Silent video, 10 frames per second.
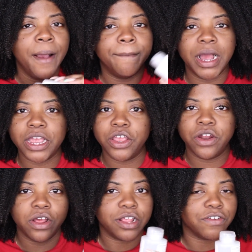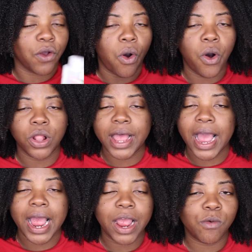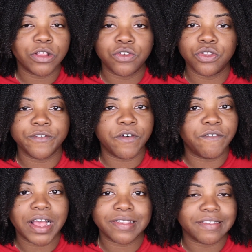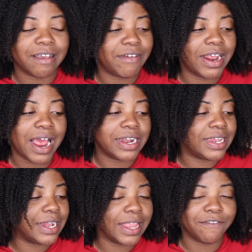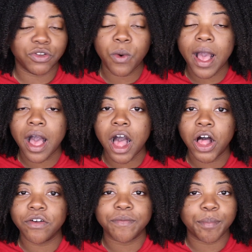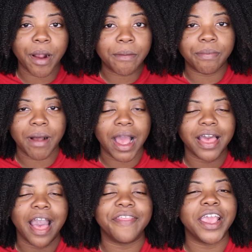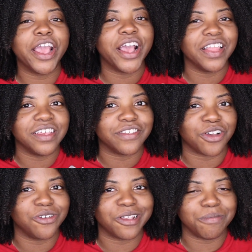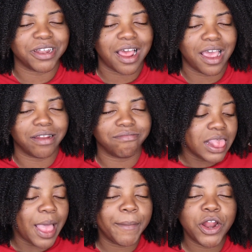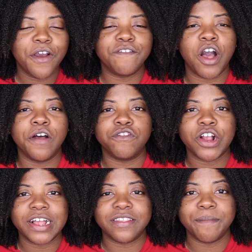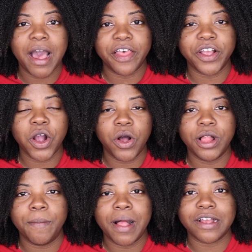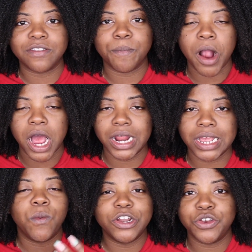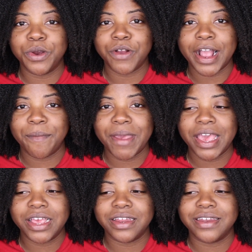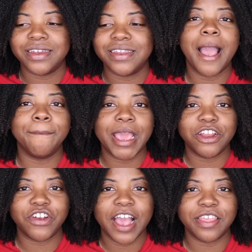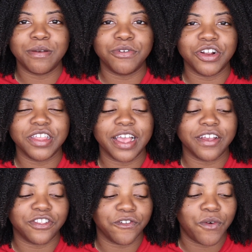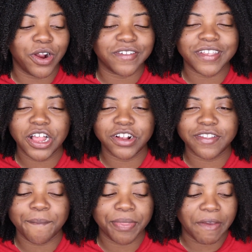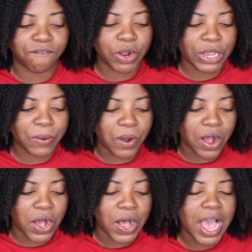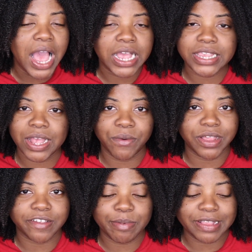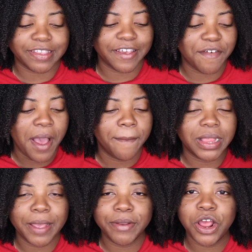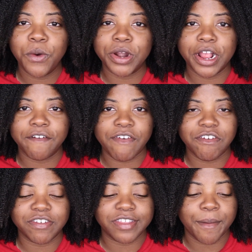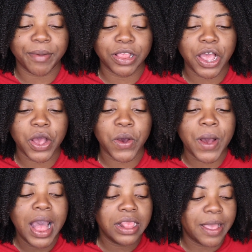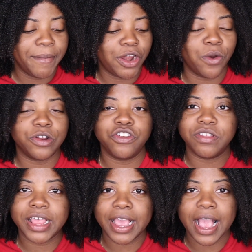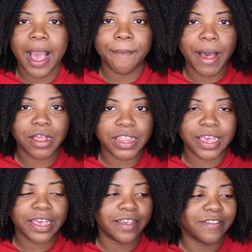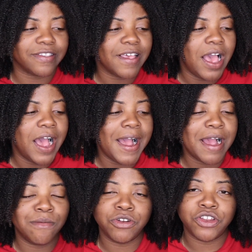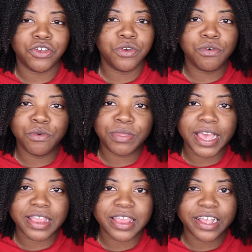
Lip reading: But, you know, there's a whole line, 1, 2, 3, 4, 5, 6, 7, 8, 9, 10, 11, 12. Probably, I think it at least goes up to 9. Let me know if y'all have tried some other Olaplex product, what you would recommend. I may try them during like a Sephora sale or something for you all, because they're real expensive. But let me know what are your favorites down below. Let me know what you think about this. Do you think that